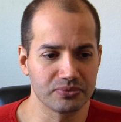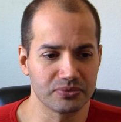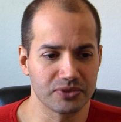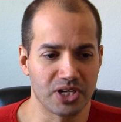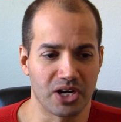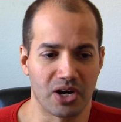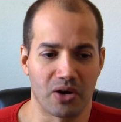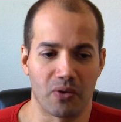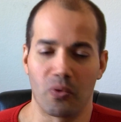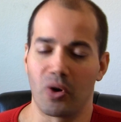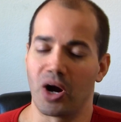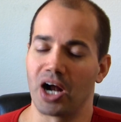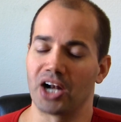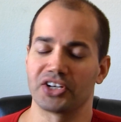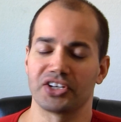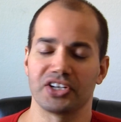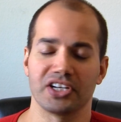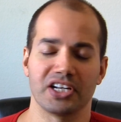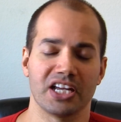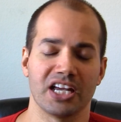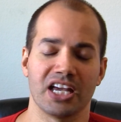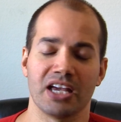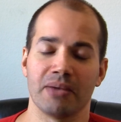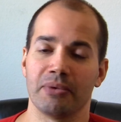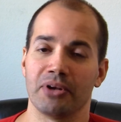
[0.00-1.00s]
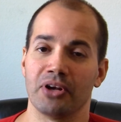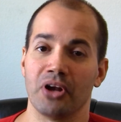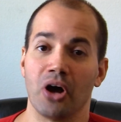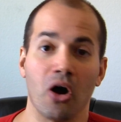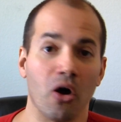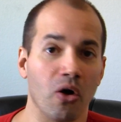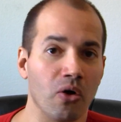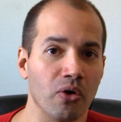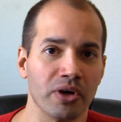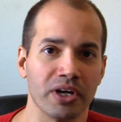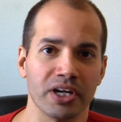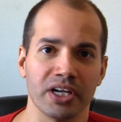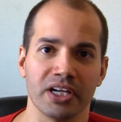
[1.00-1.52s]
you know, watching him and
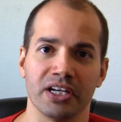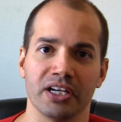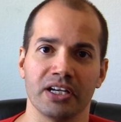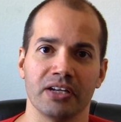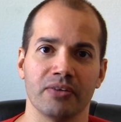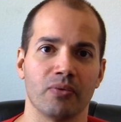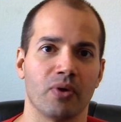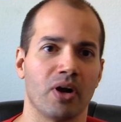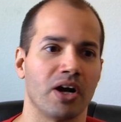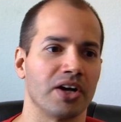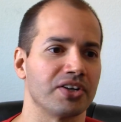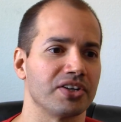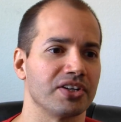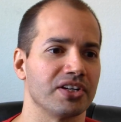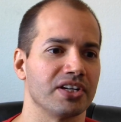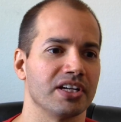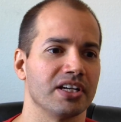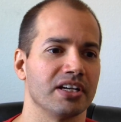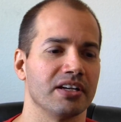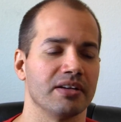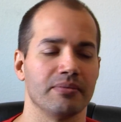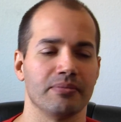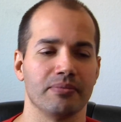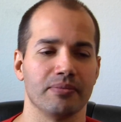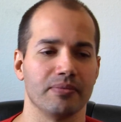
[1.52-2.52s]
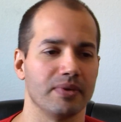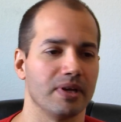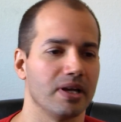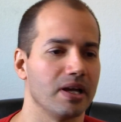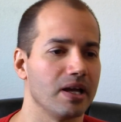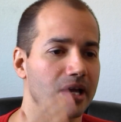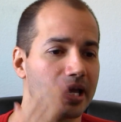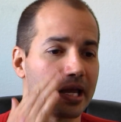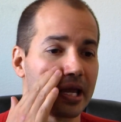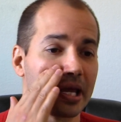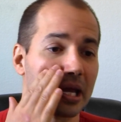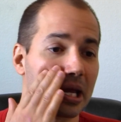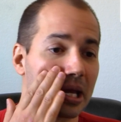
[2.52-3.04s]
Hogan, watching him
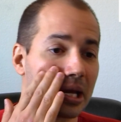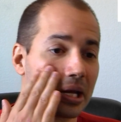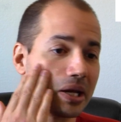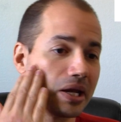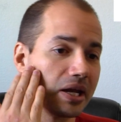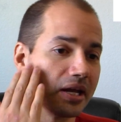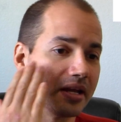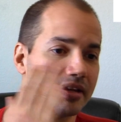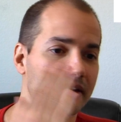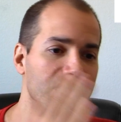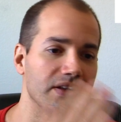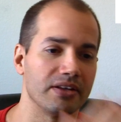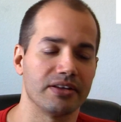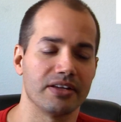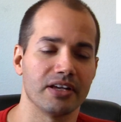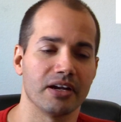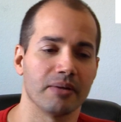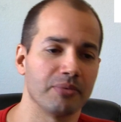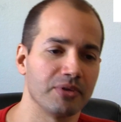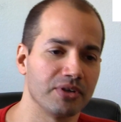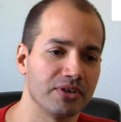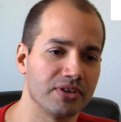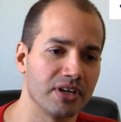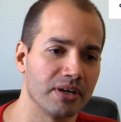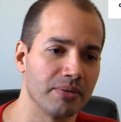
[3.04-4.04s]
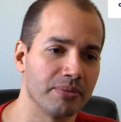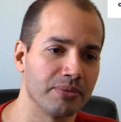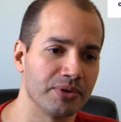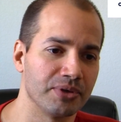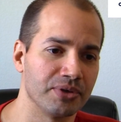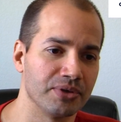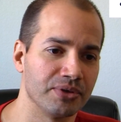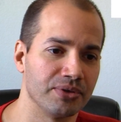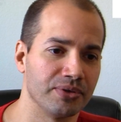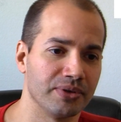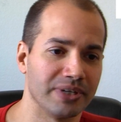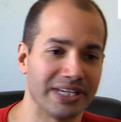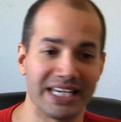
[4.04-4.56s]
in the
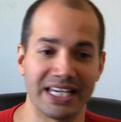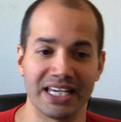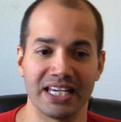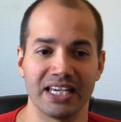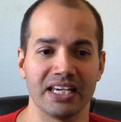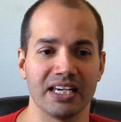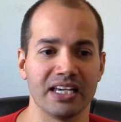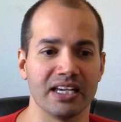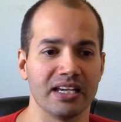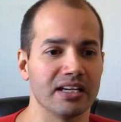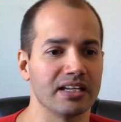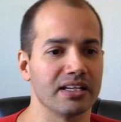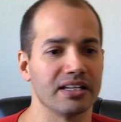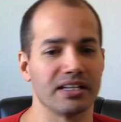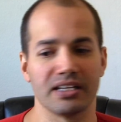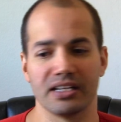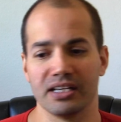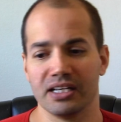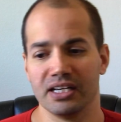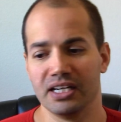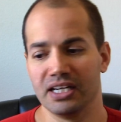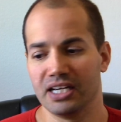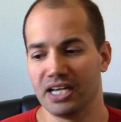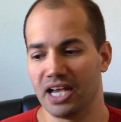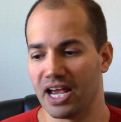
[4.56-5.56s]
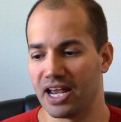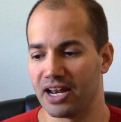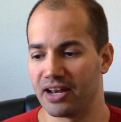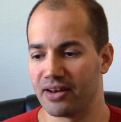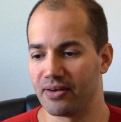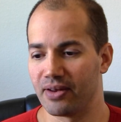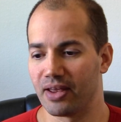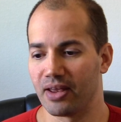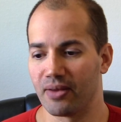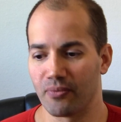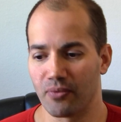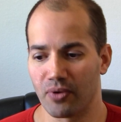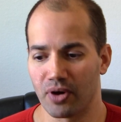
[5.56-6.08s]
WWE,
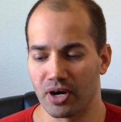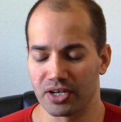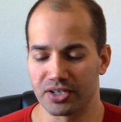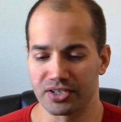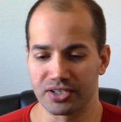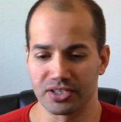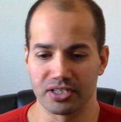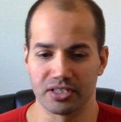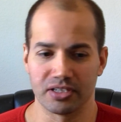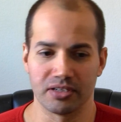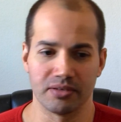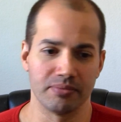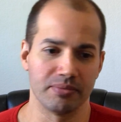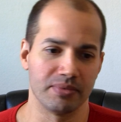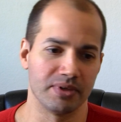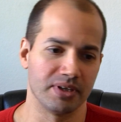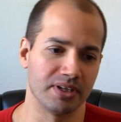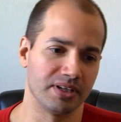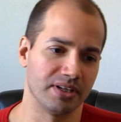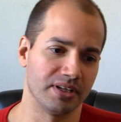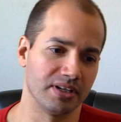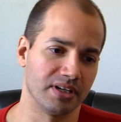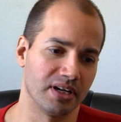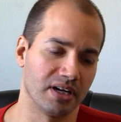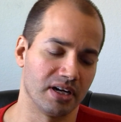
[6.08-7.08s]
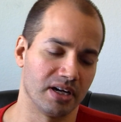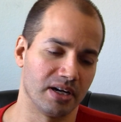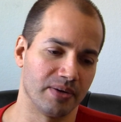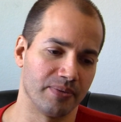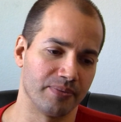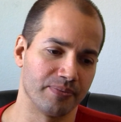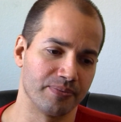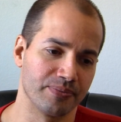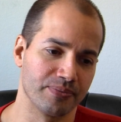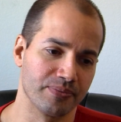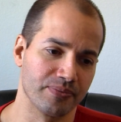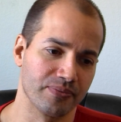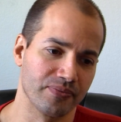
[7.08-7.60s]
and watching him in
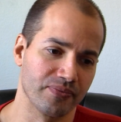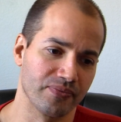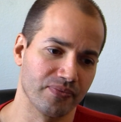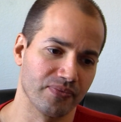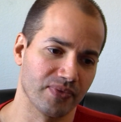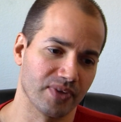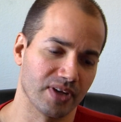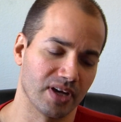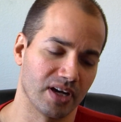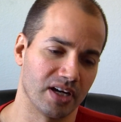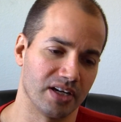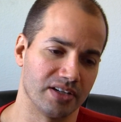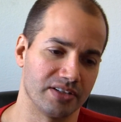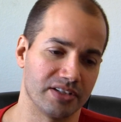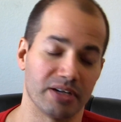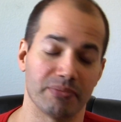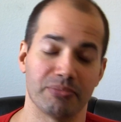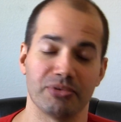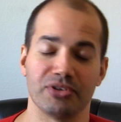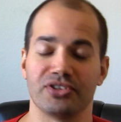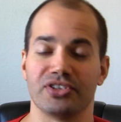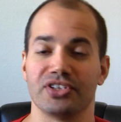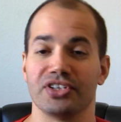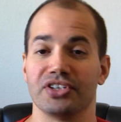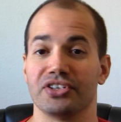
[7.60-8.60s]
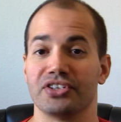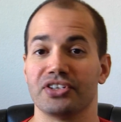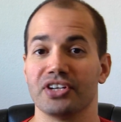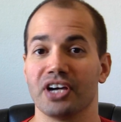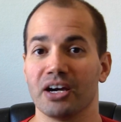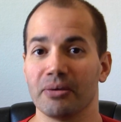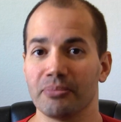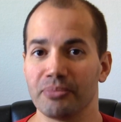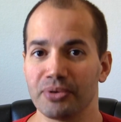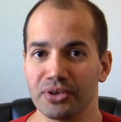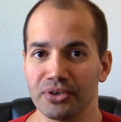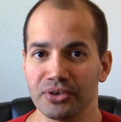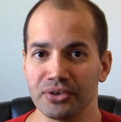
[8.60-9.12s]

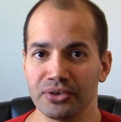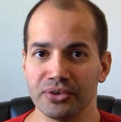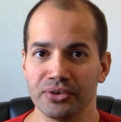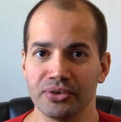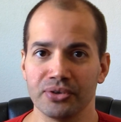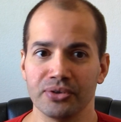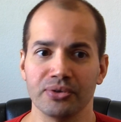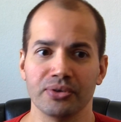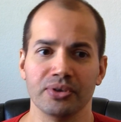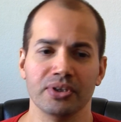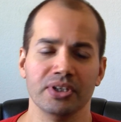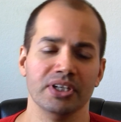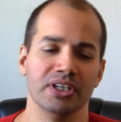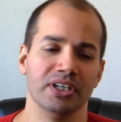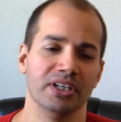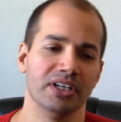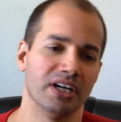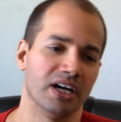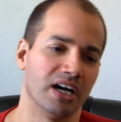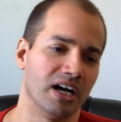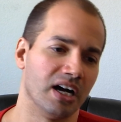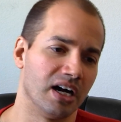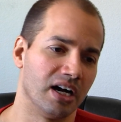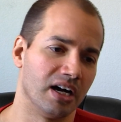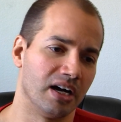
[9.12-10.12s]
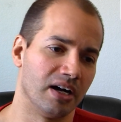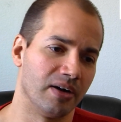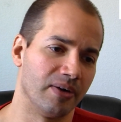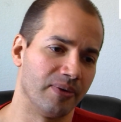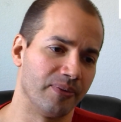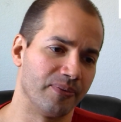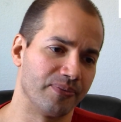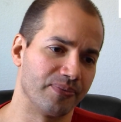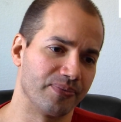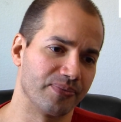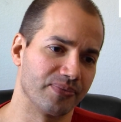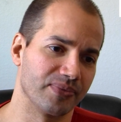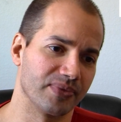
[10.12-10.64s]
WCW.
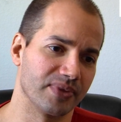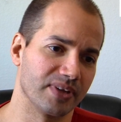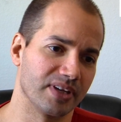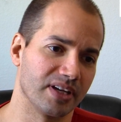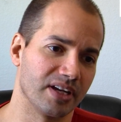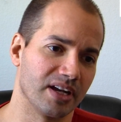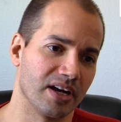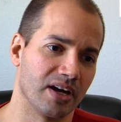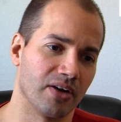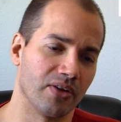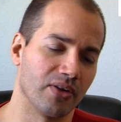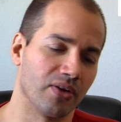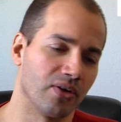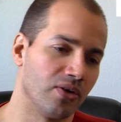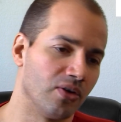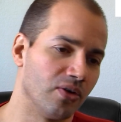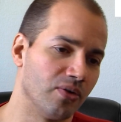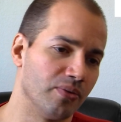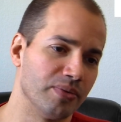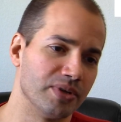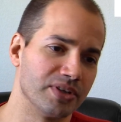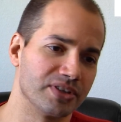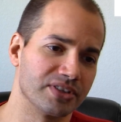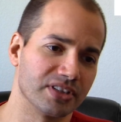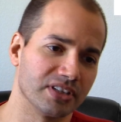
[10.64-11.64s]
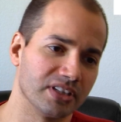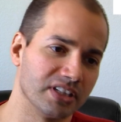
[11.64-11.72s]
You know, the whole Miss